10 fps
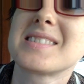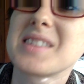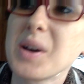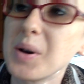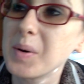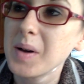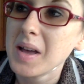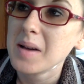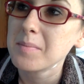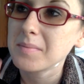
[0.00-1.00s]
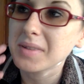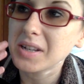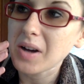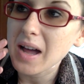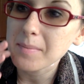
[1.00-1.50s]
so you
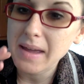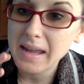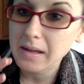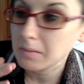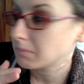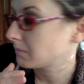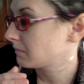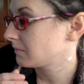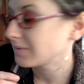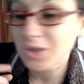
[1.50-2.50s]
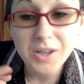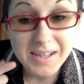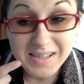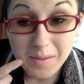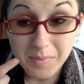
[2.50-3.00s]
know i may look
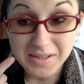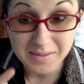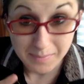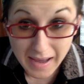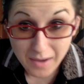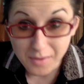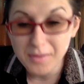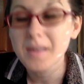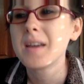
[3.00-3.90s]
at someone's mouth.